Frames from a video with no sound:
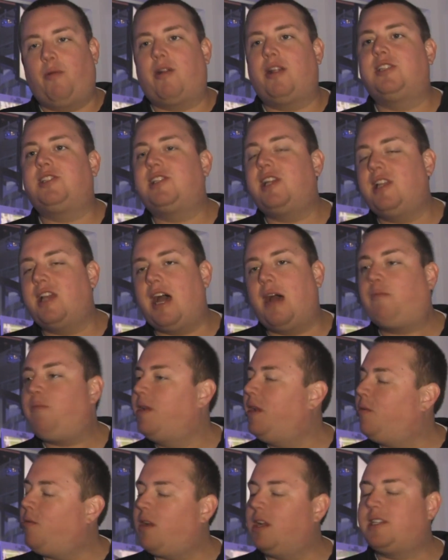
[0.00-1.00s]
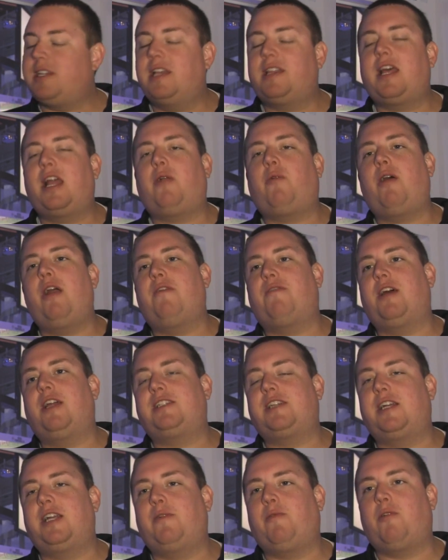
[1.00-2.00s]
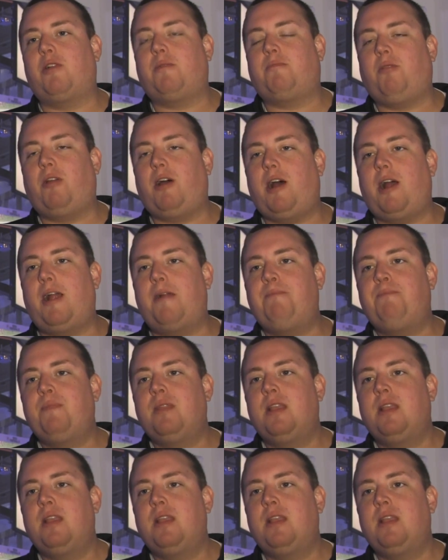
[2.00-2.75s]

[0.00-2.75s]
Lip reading: They want to see that. We don't want to take that away if that's how you want to play.